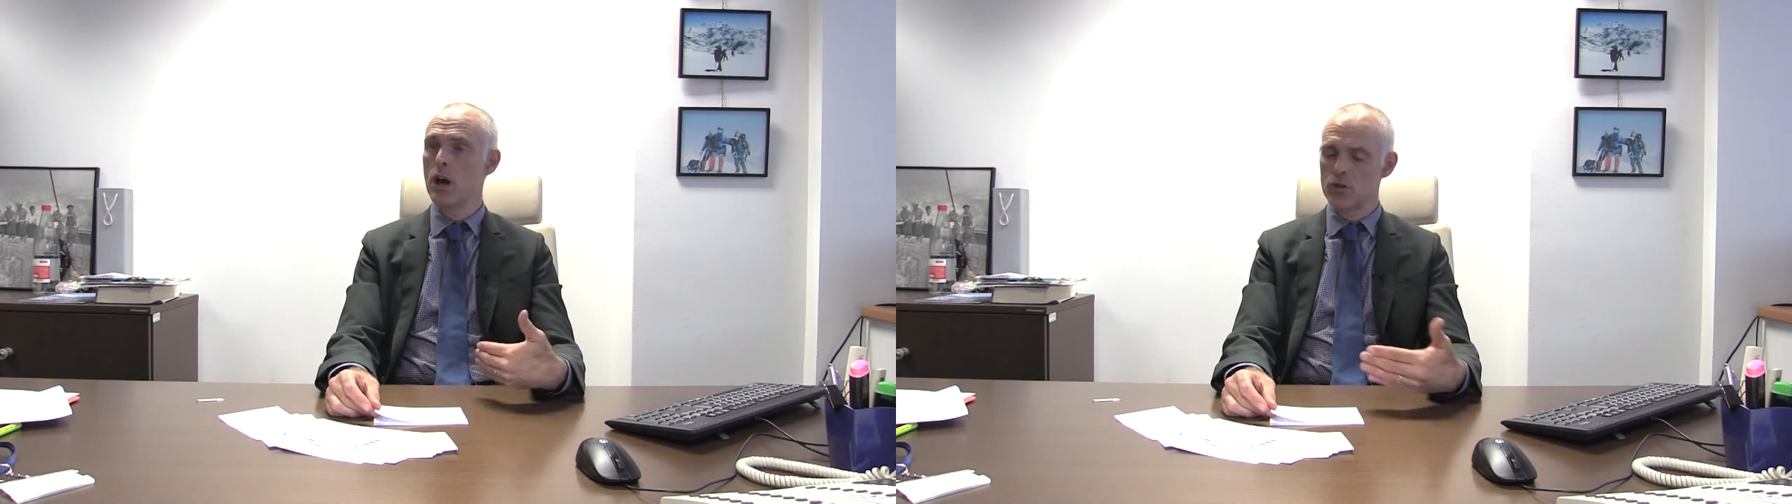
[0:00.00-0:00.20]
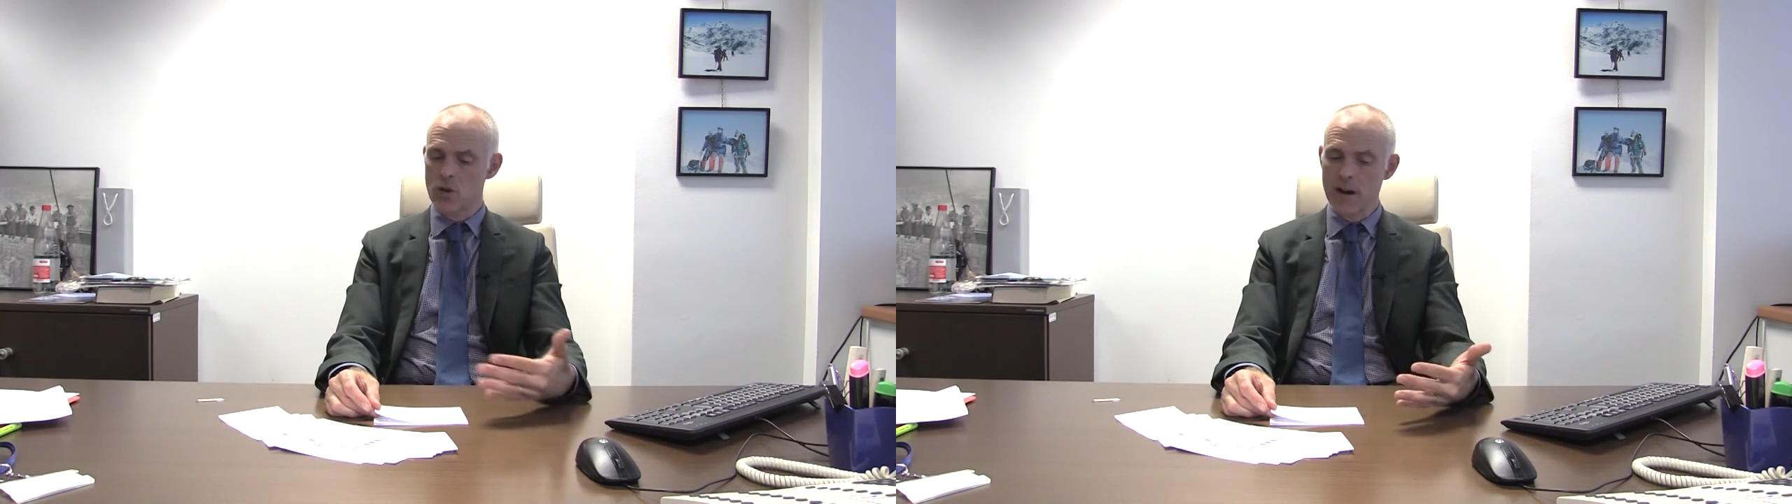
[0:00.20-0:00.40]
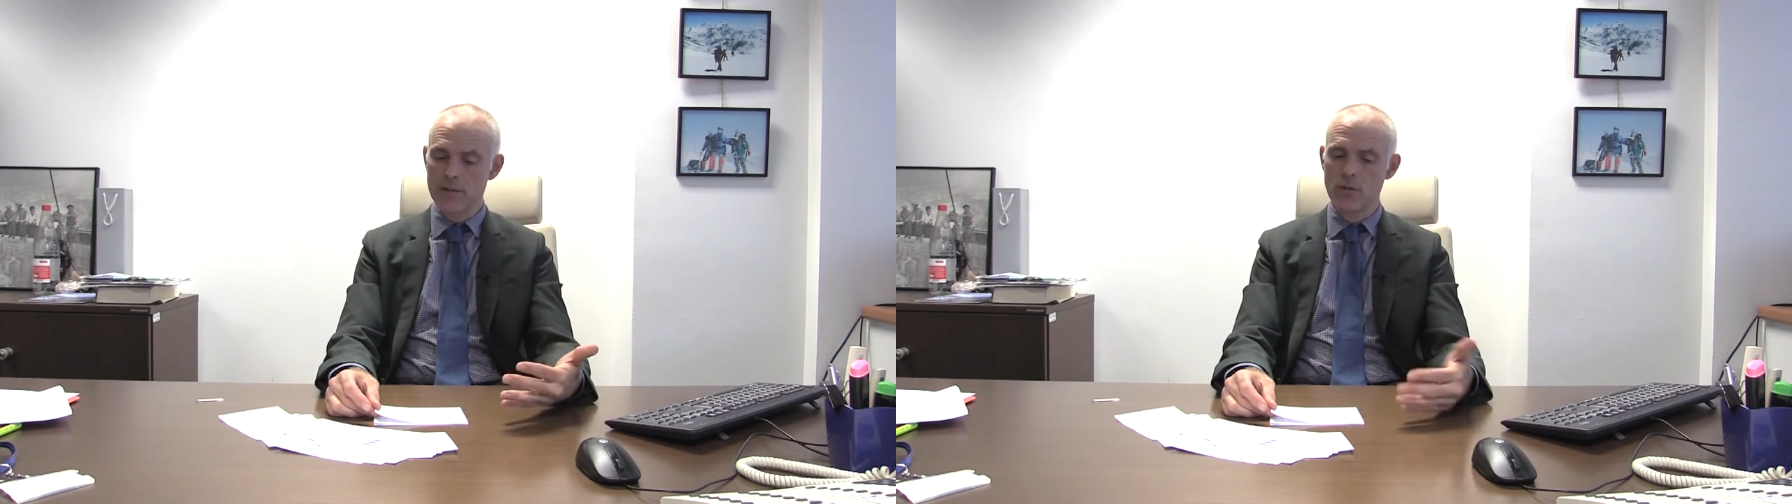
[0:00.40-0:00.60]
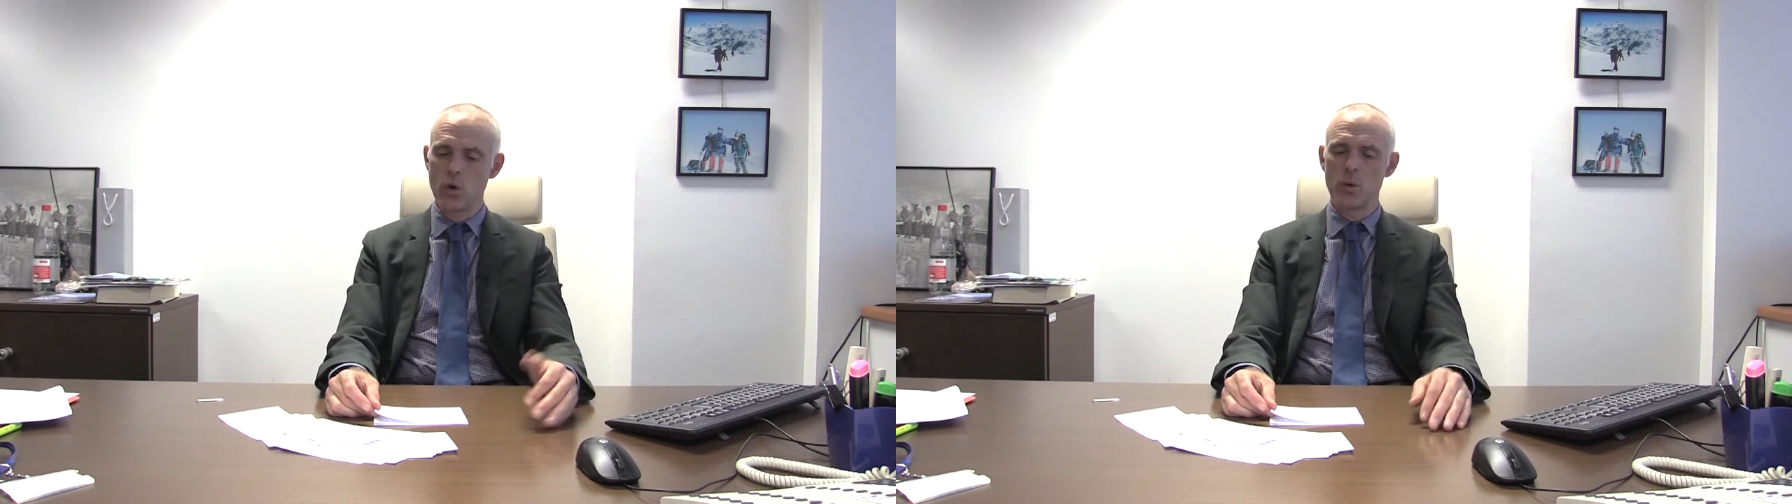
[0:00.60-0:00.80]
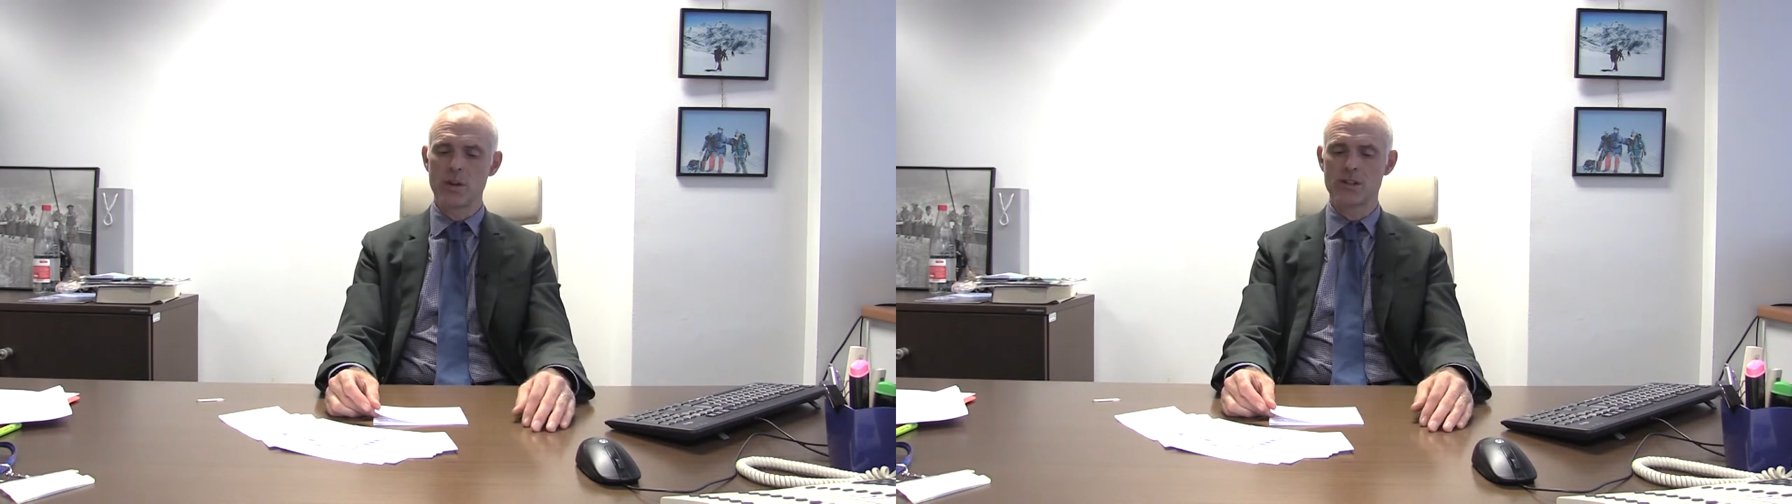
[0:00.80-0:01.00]
drive
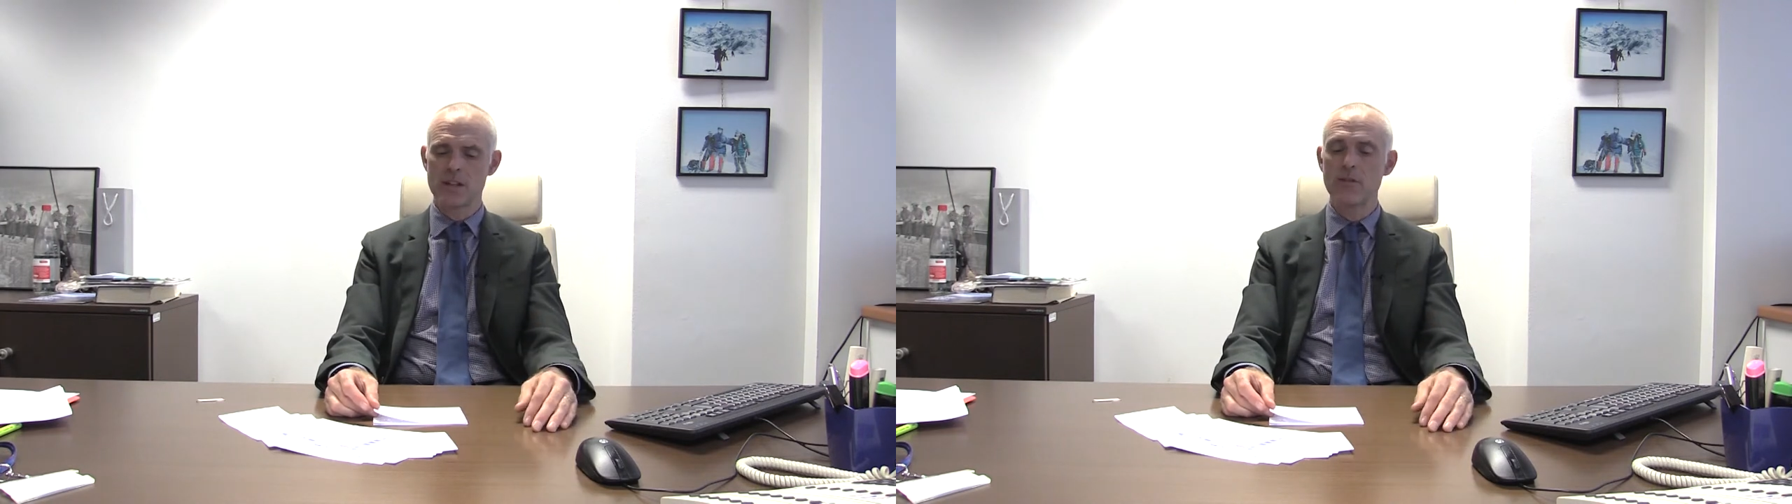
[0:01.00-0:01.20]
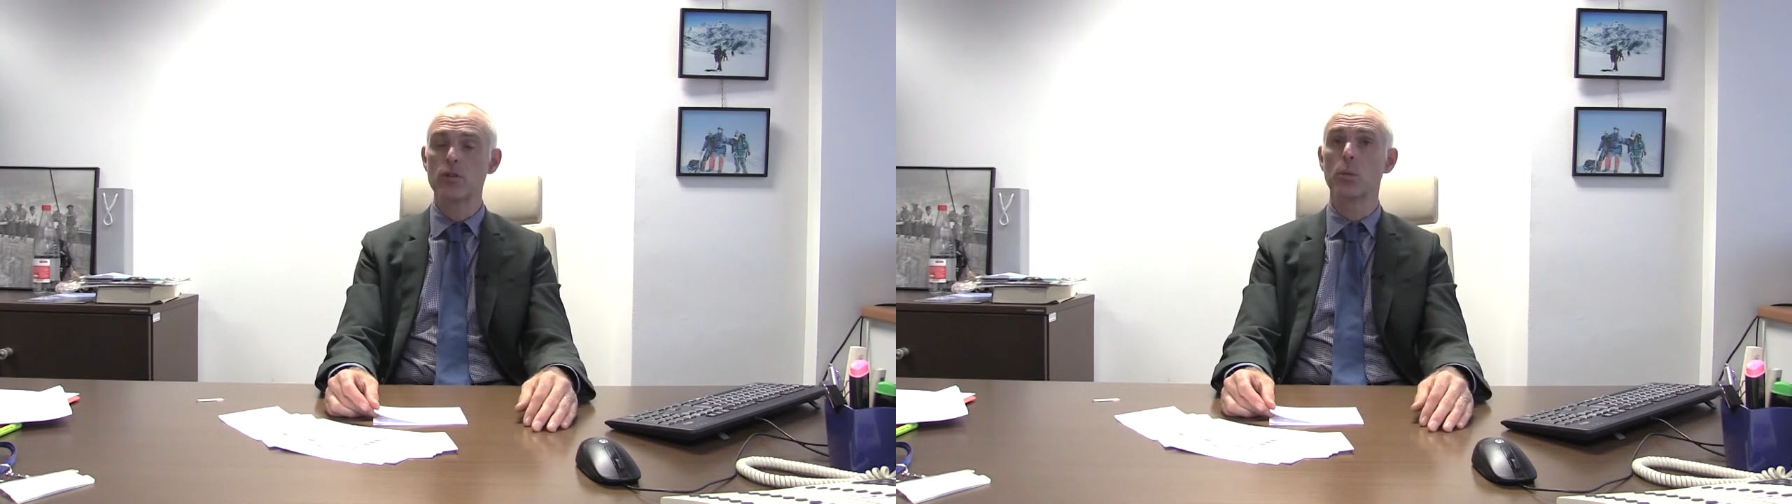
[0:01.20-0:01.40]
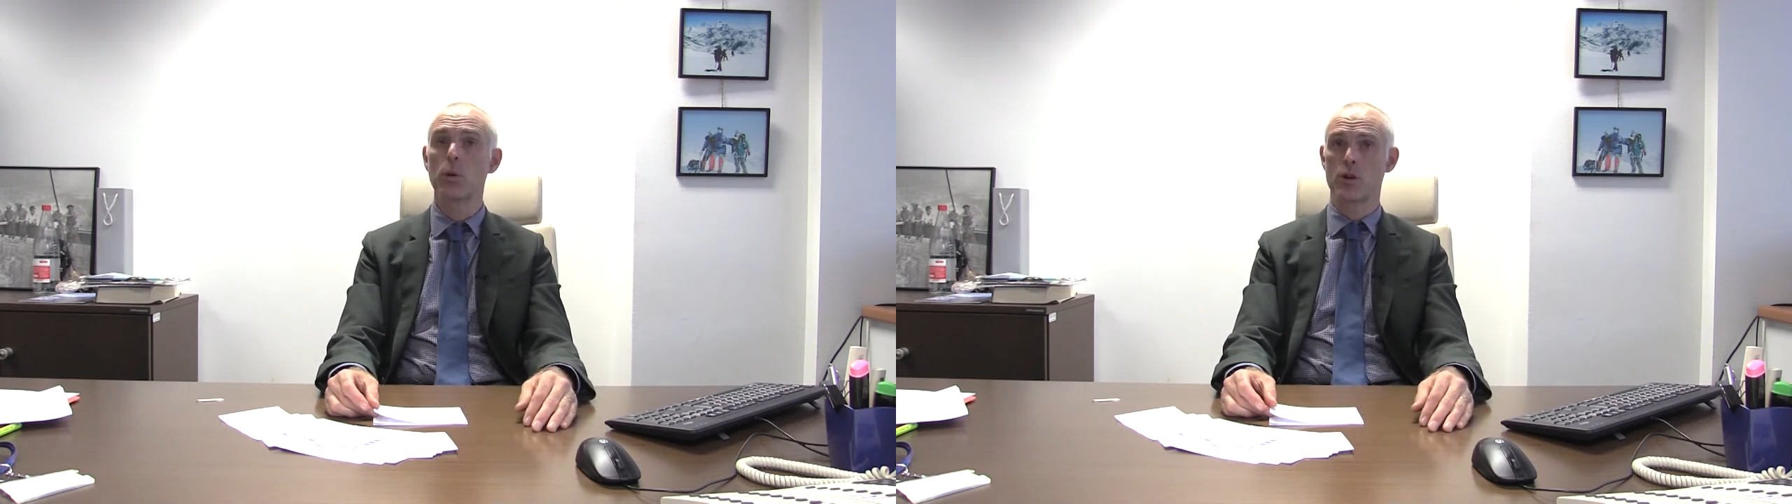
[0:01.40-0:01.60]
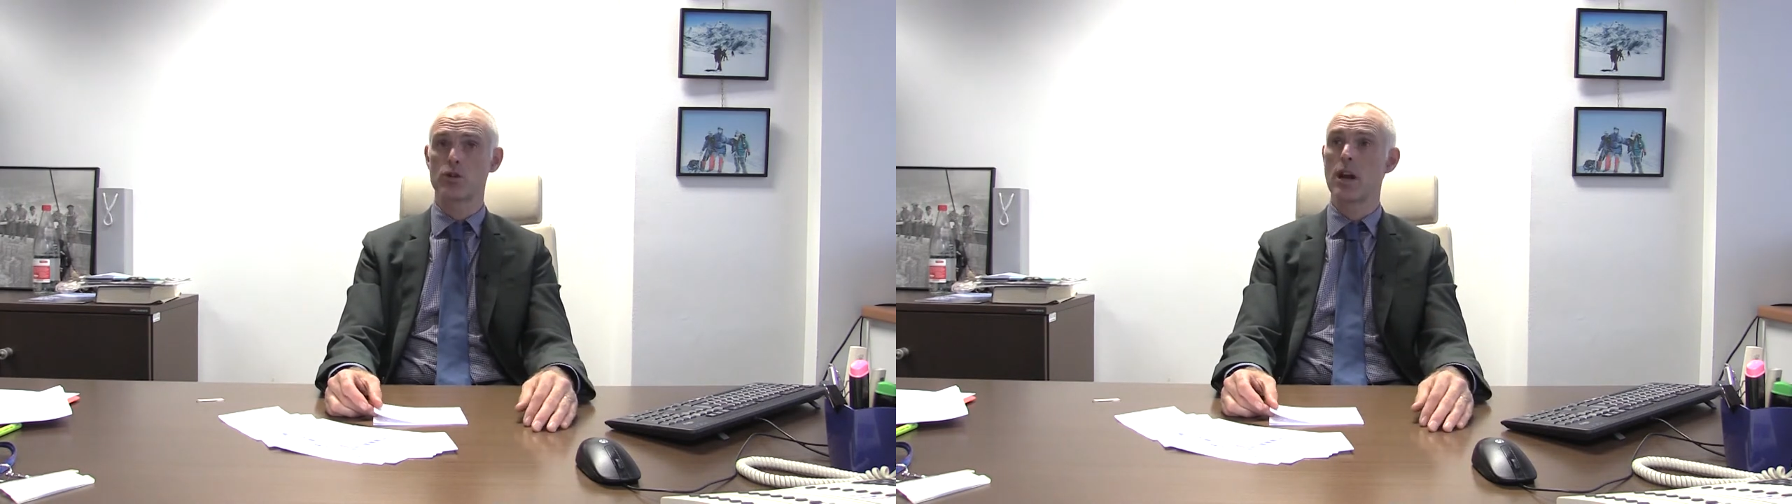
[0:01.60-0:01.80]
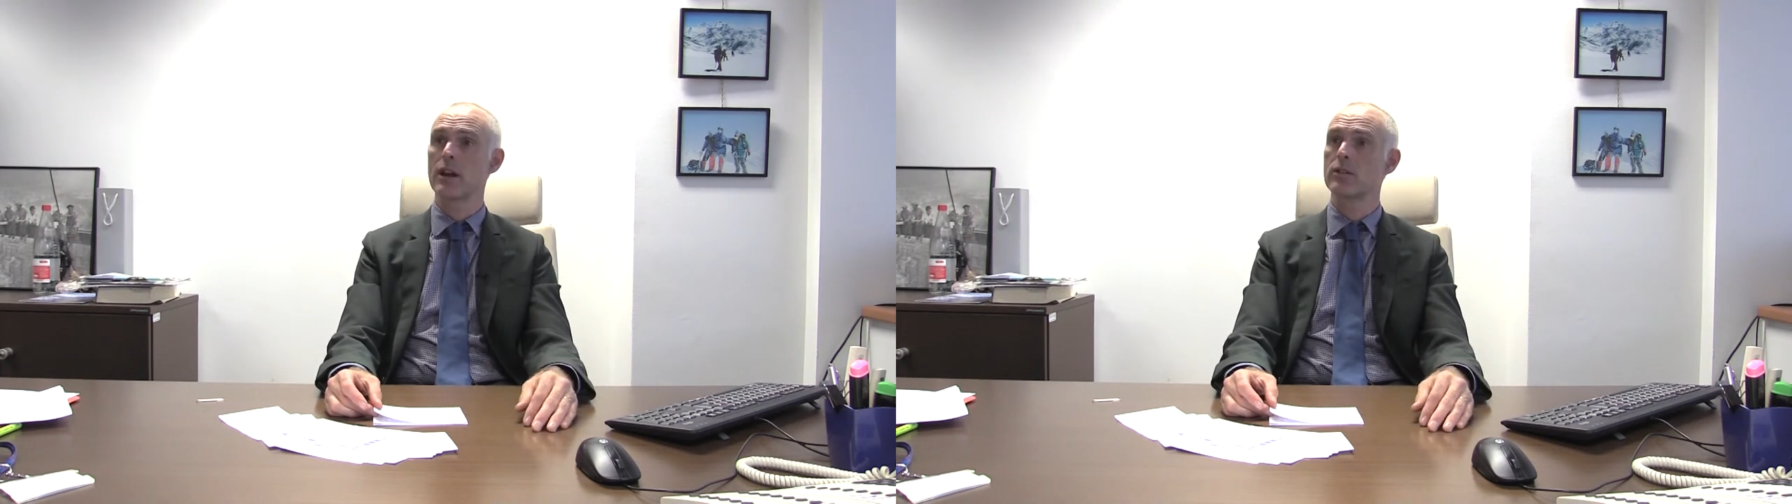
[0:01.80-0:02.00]
forward several
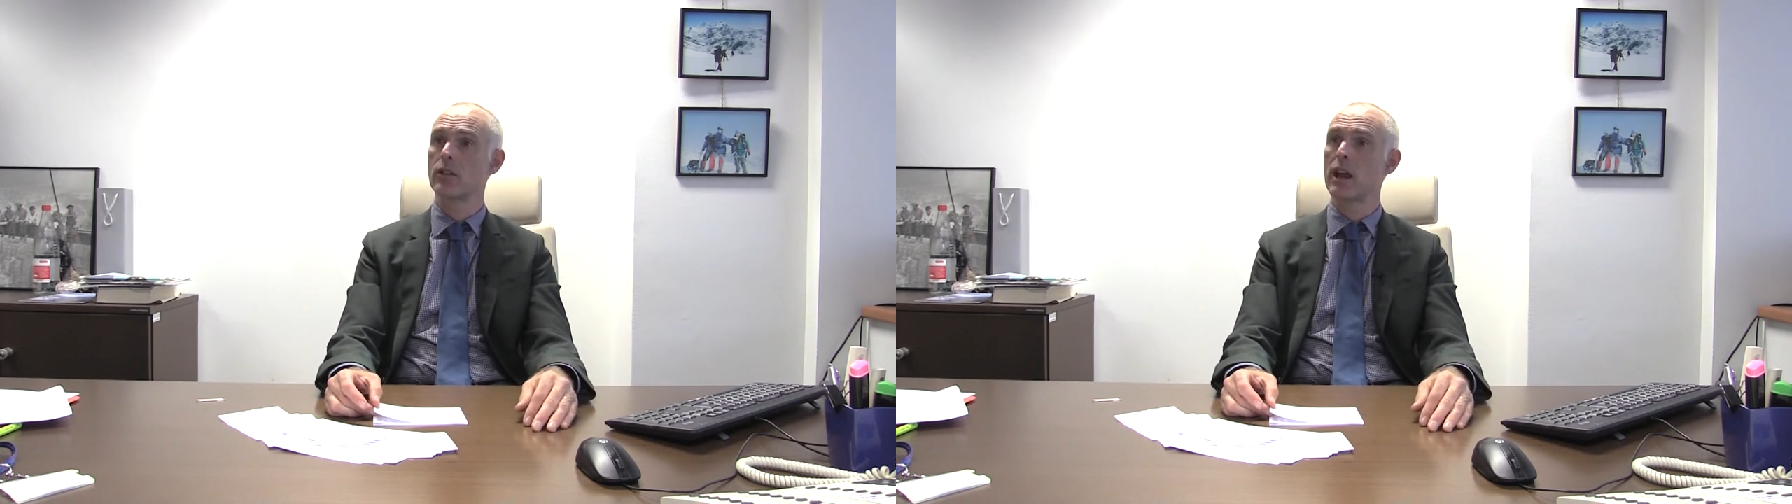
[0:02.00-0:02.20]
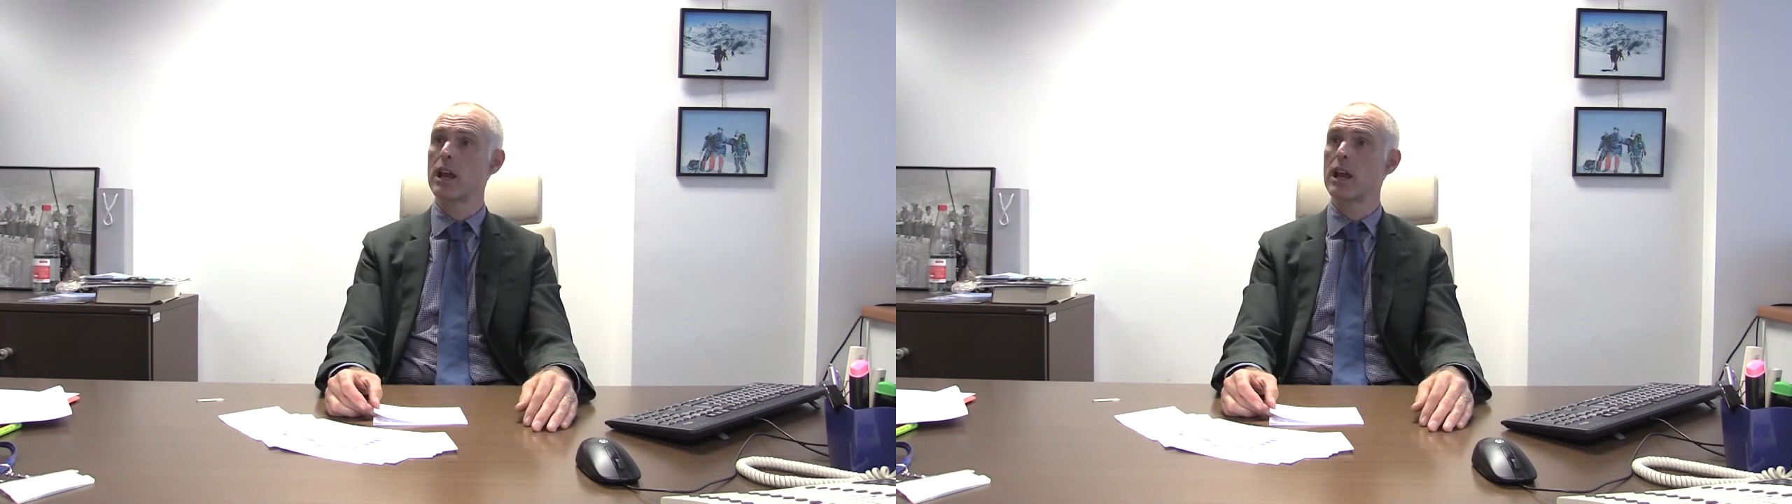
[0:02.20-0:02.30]
projects that